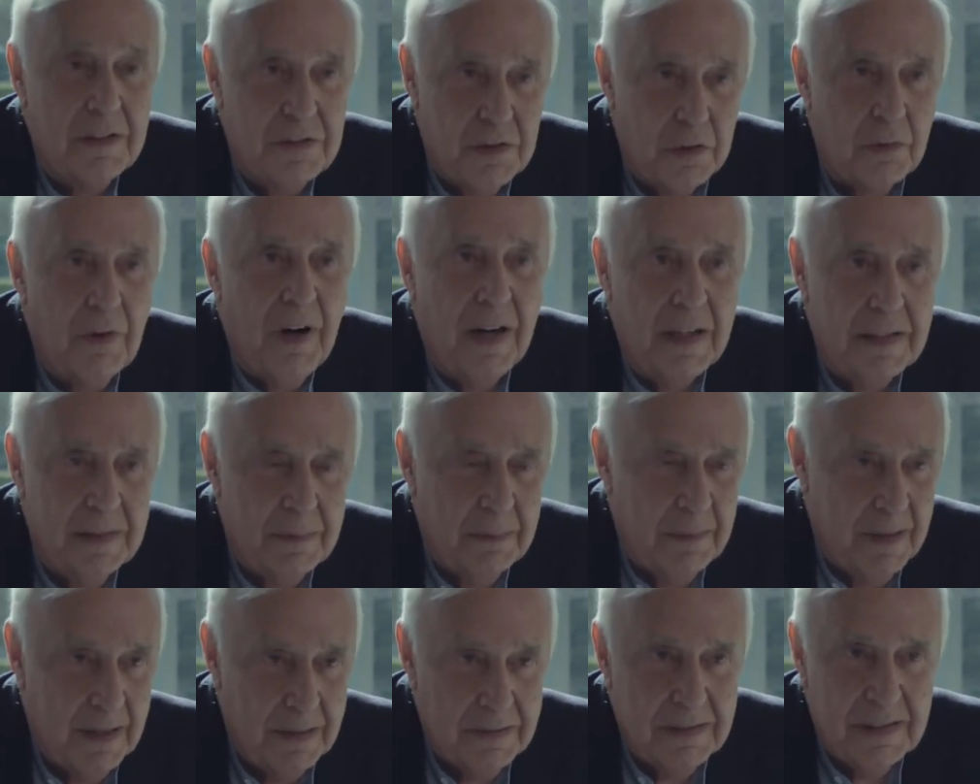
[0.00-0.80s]
write
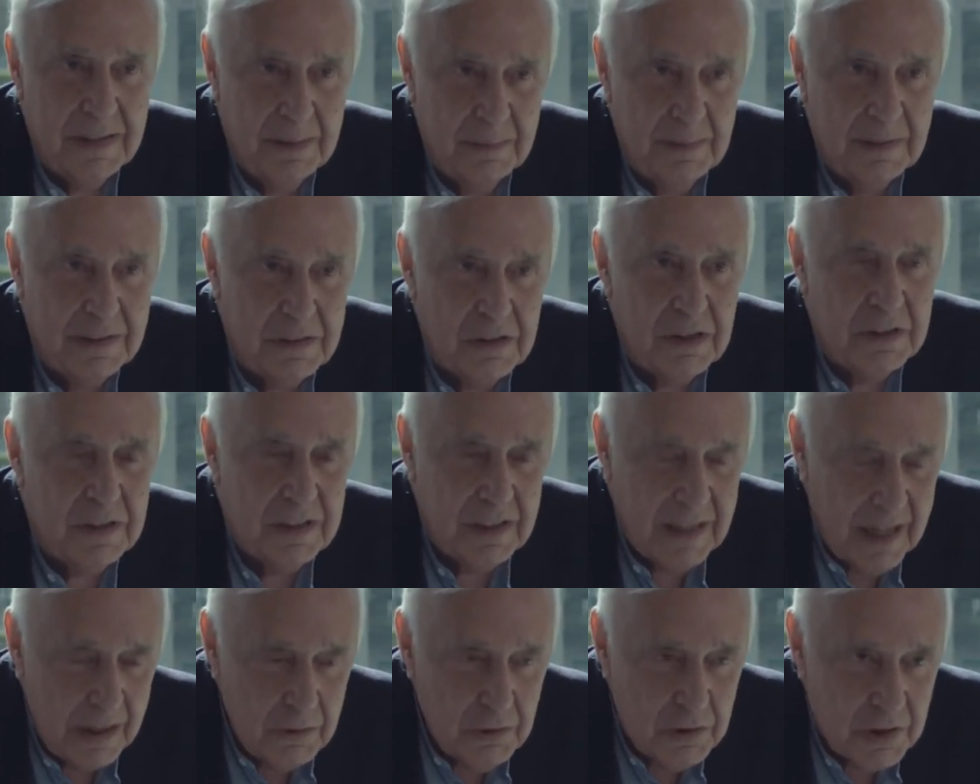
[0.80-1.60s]
about him, to
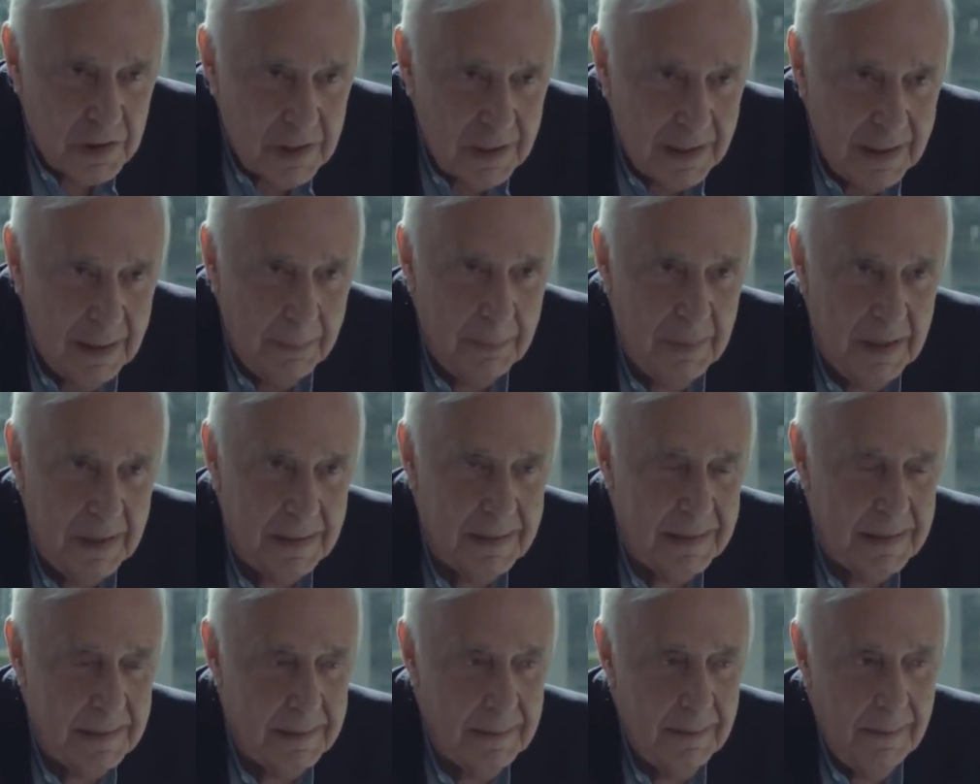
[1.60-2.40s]
go to the
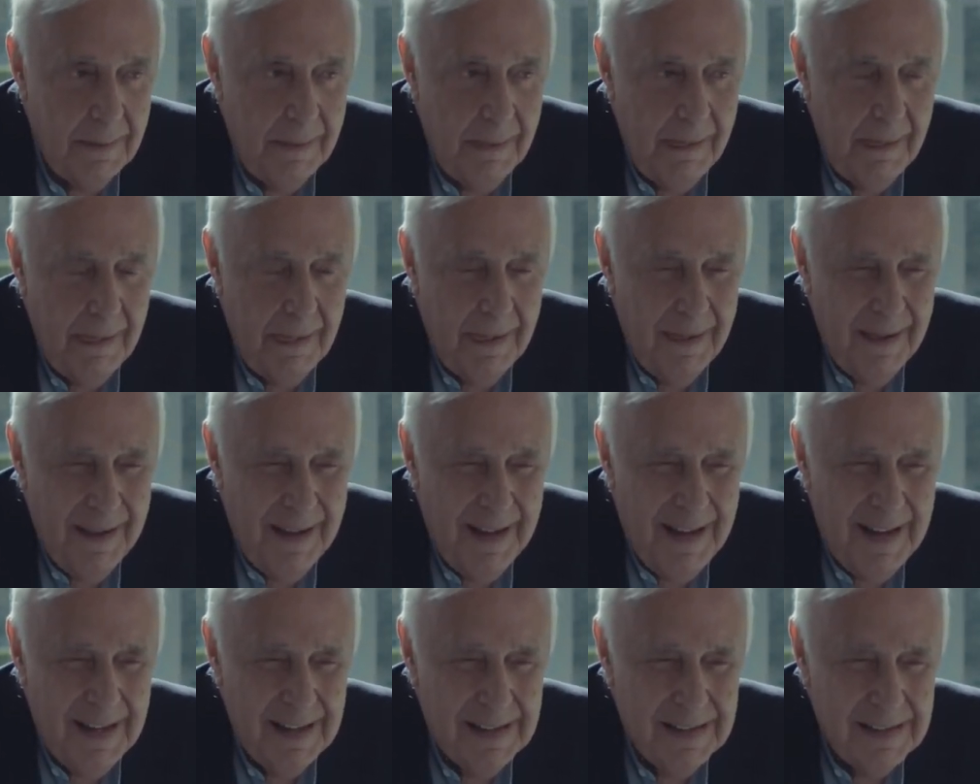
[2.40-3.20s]
limits.
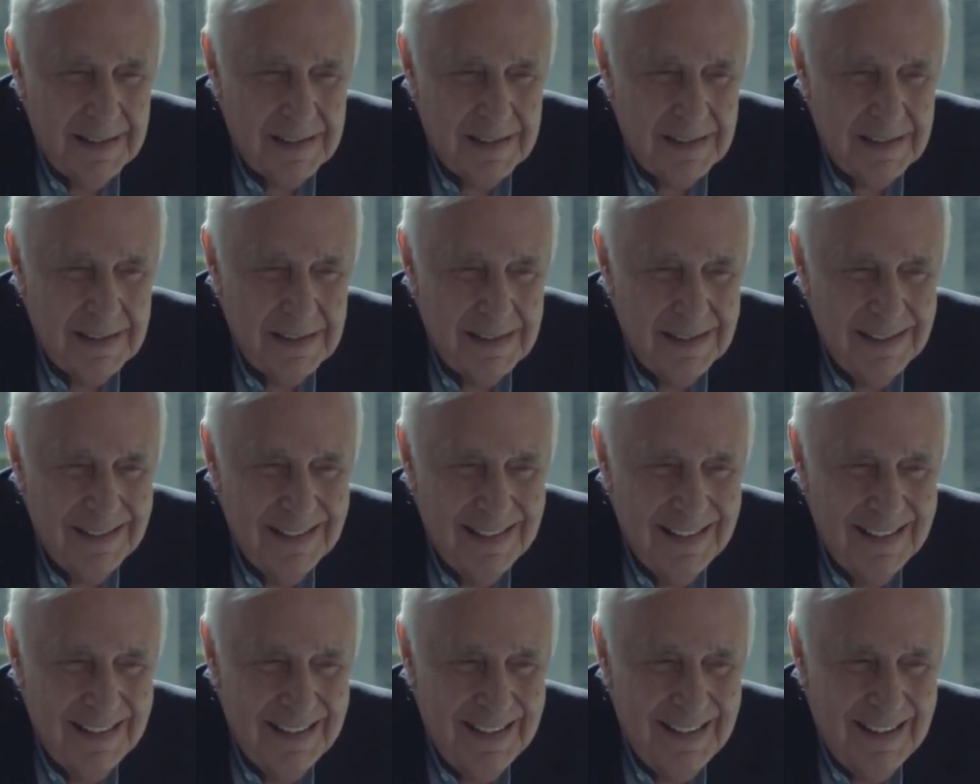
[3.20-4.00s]
And
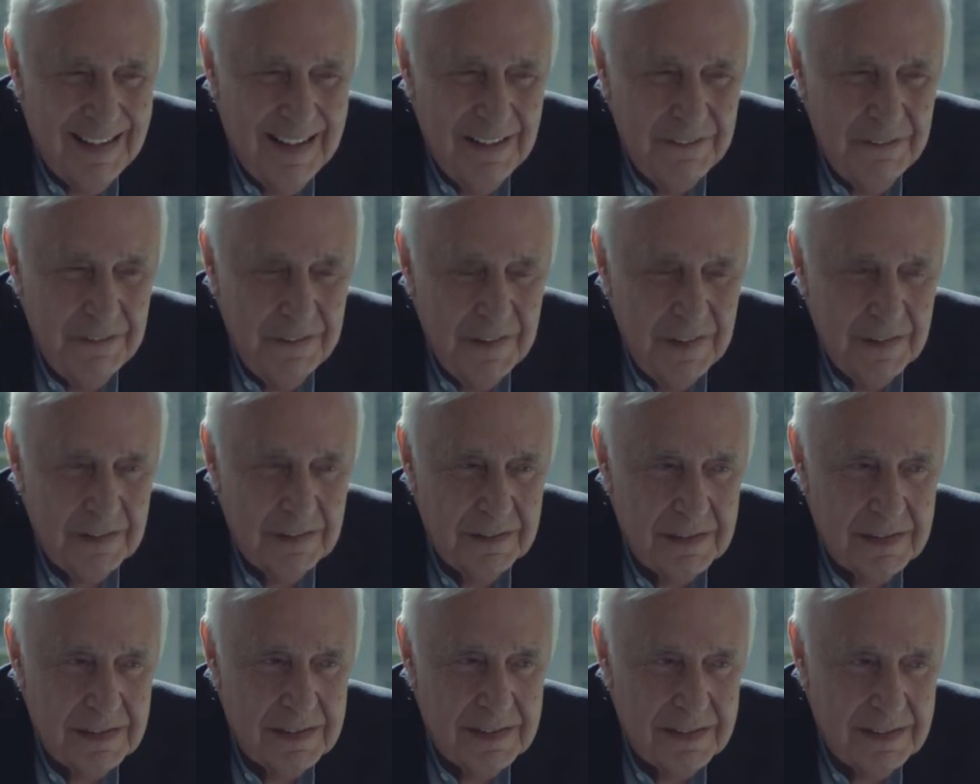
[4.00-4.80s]
I
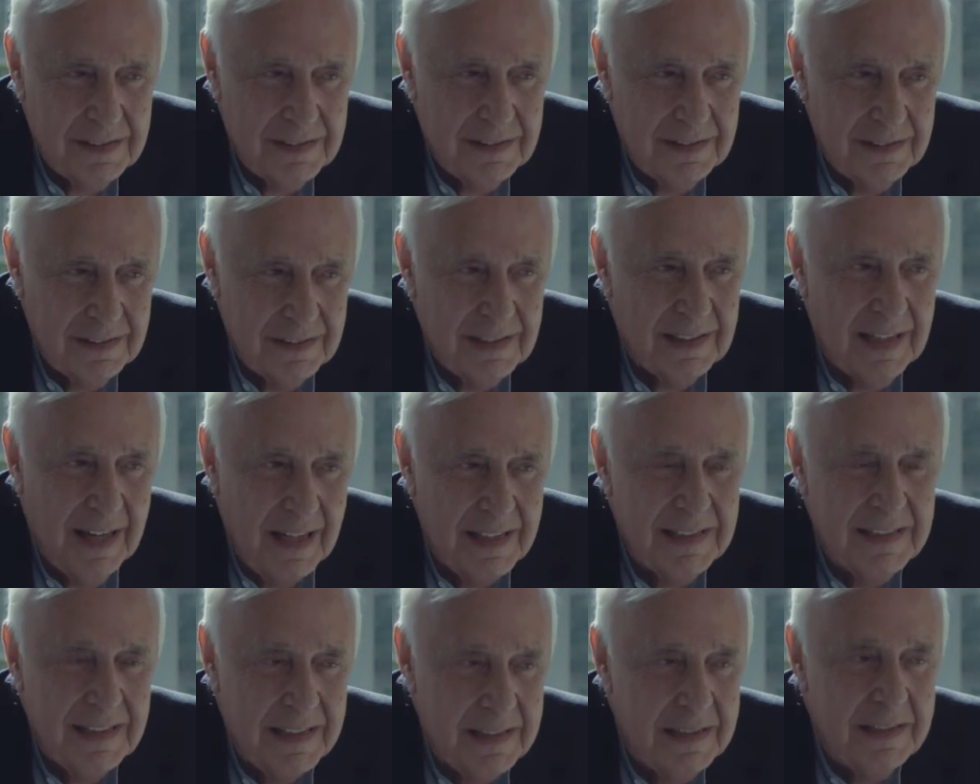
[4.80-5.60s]
felt that
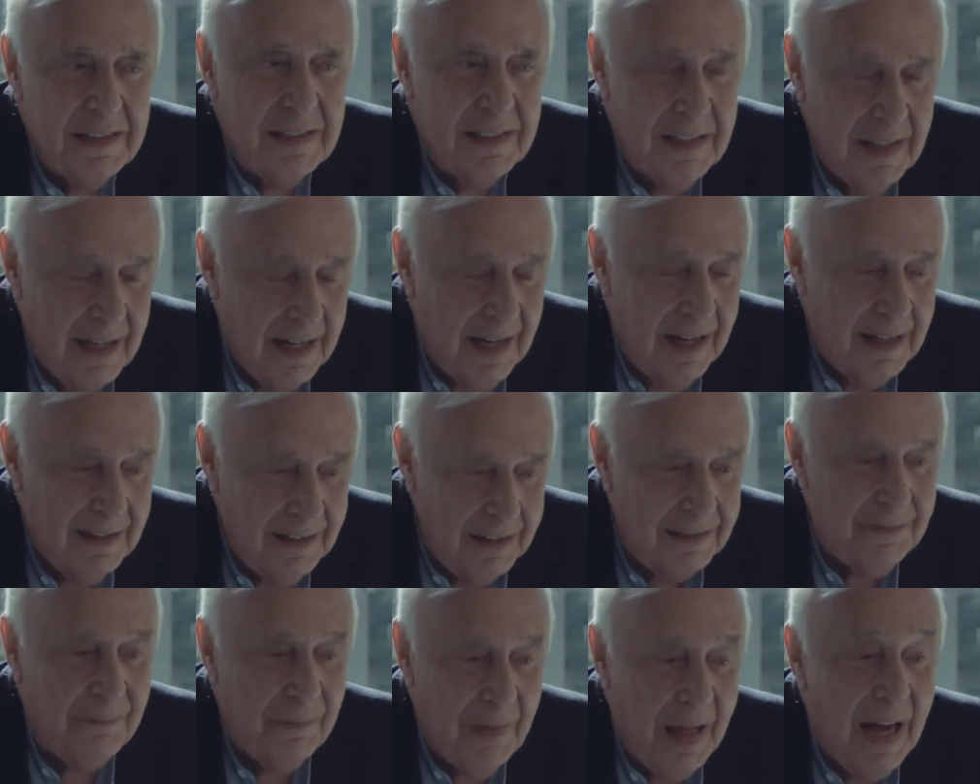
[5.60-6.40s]
I
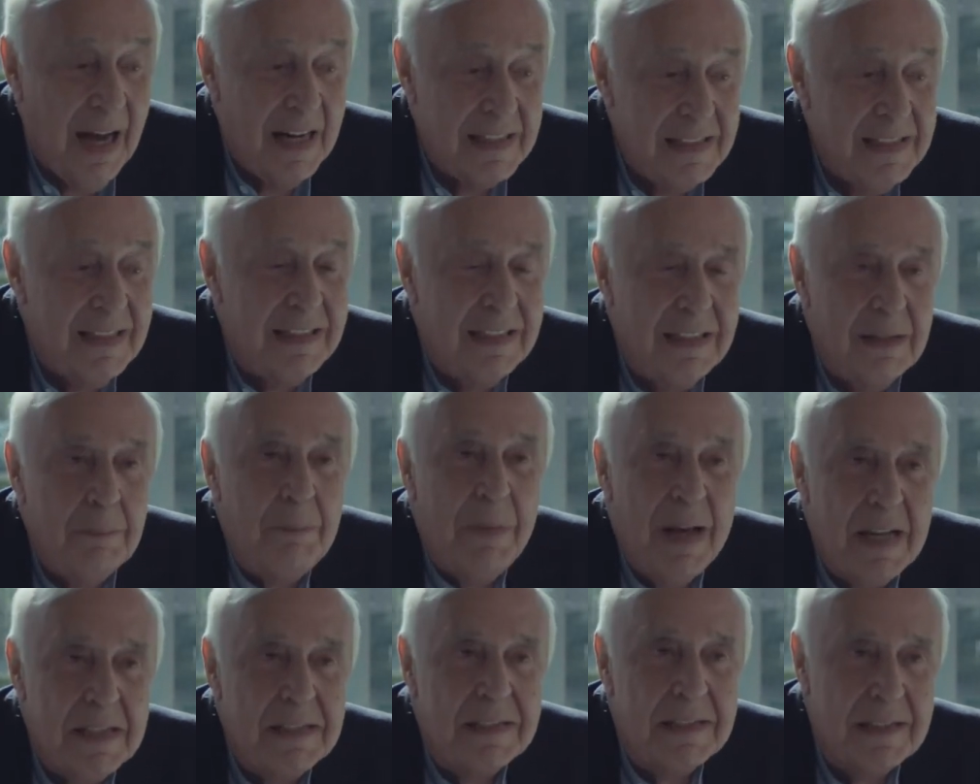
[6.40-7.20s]
did the
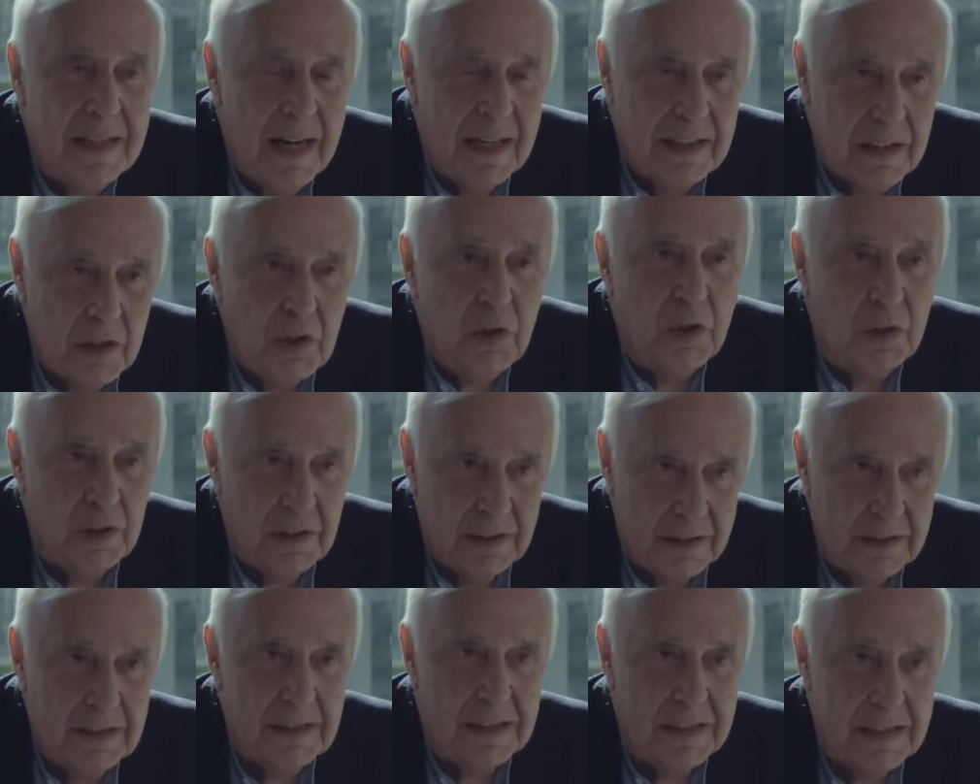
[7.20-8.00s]
best I could
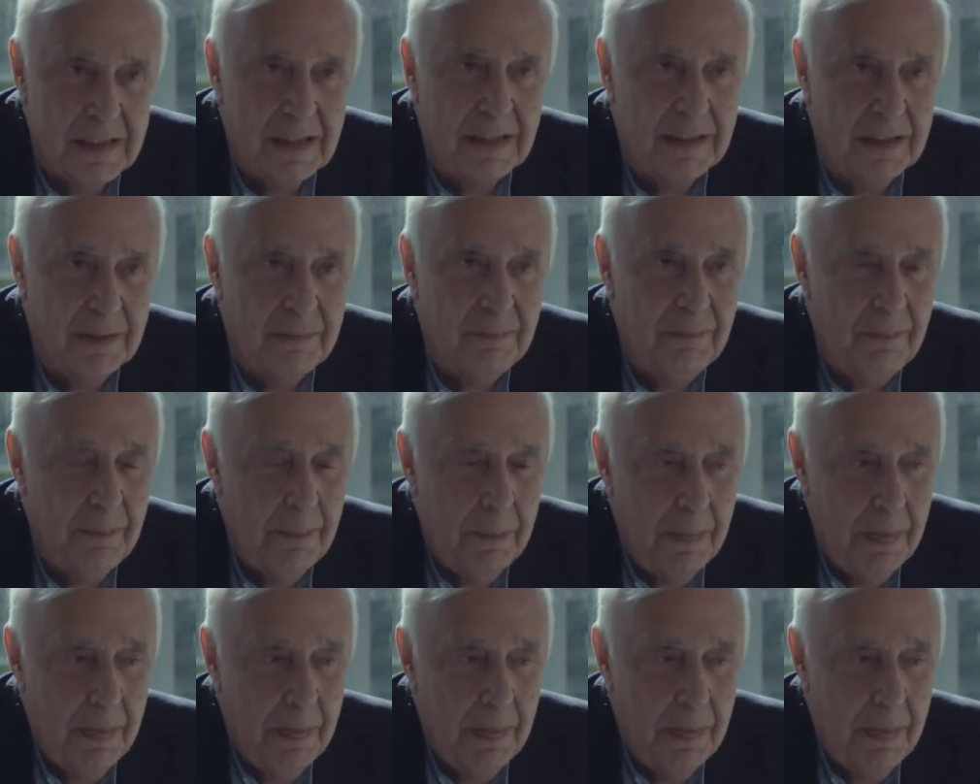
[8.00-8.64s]
at the time.